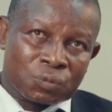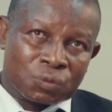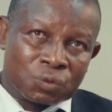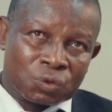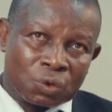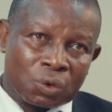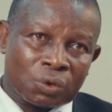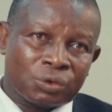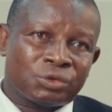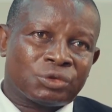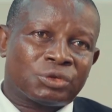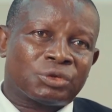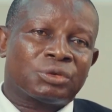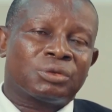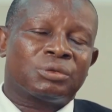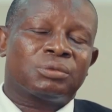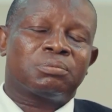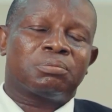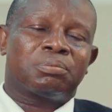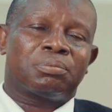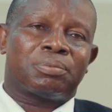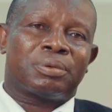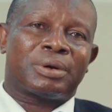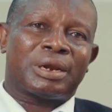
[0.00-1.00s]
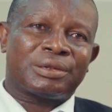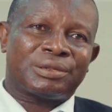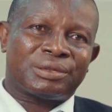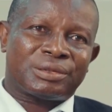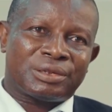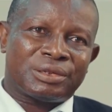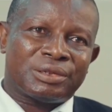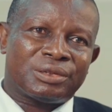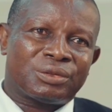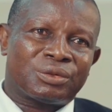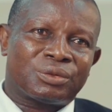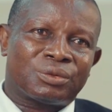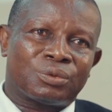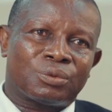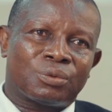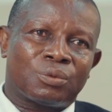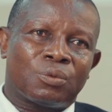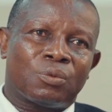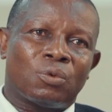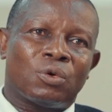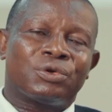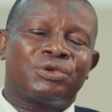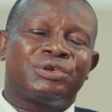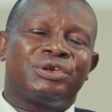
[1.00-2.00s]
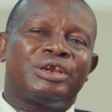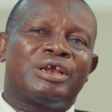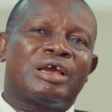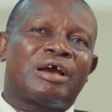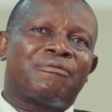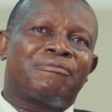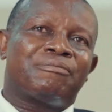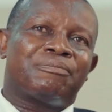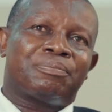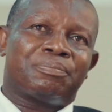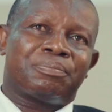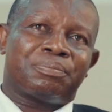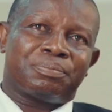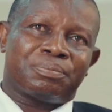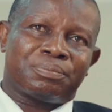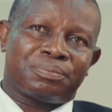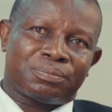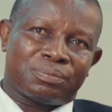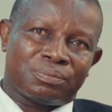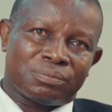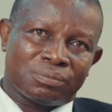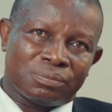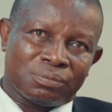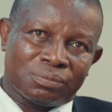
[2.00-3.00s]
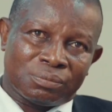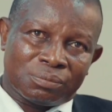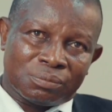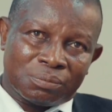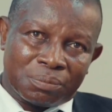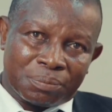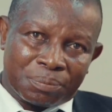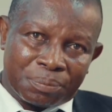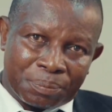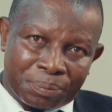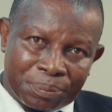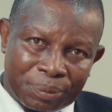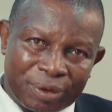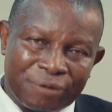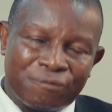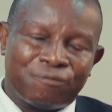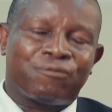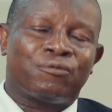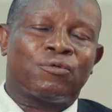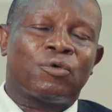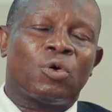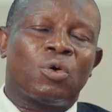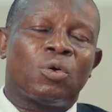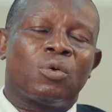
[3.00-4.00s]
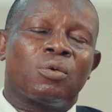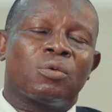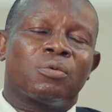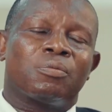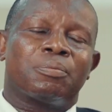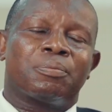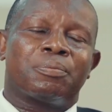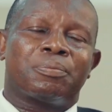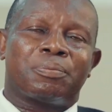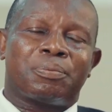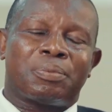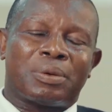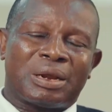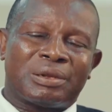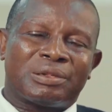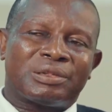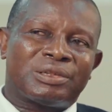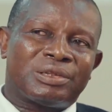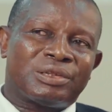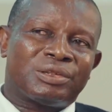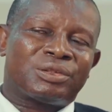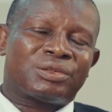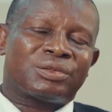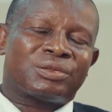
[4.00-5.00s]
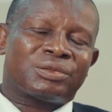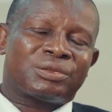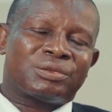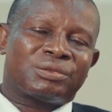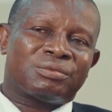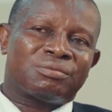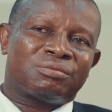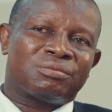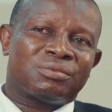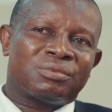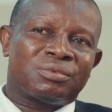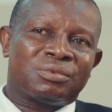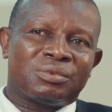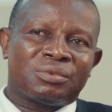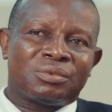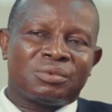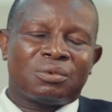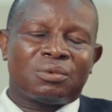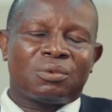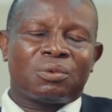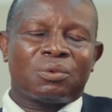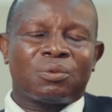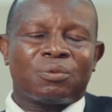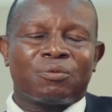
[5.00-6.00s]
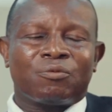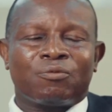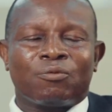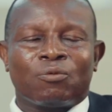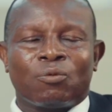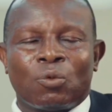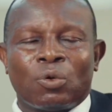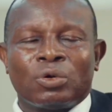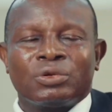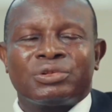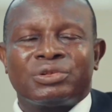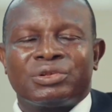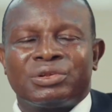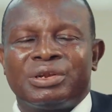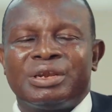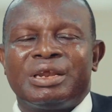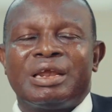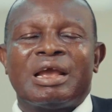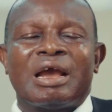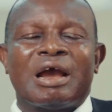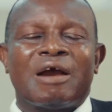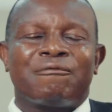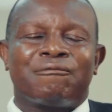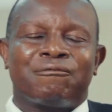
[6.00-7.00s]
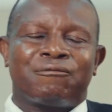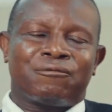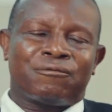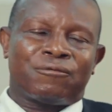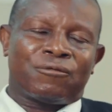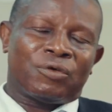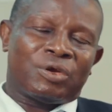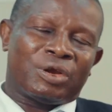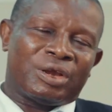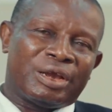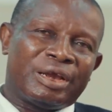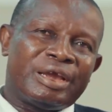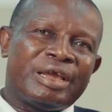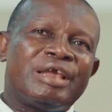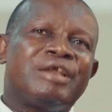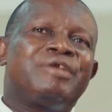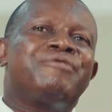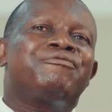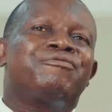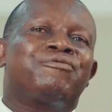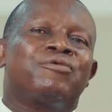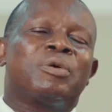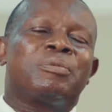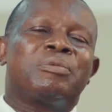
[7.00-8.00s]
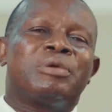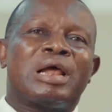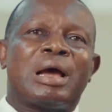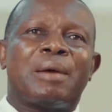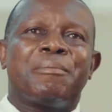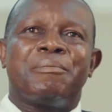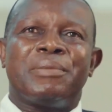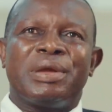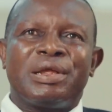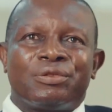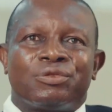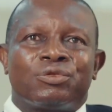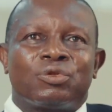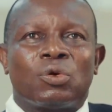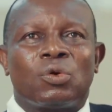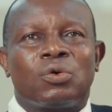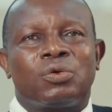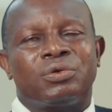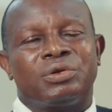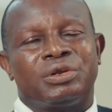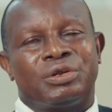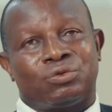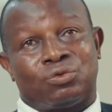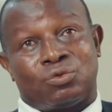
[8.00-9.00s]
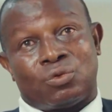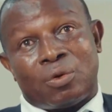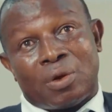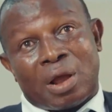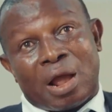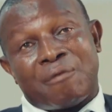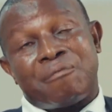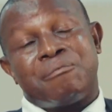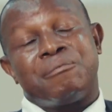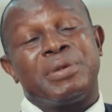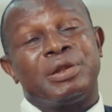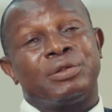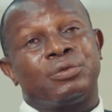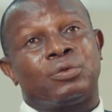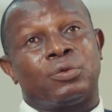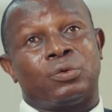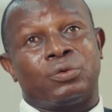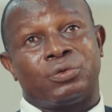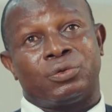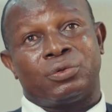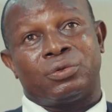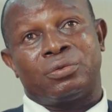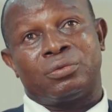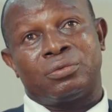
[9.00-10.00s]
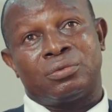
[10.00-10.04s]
taught, practice what they have paid for, practice what they have gained from their mentor. So they have mentors.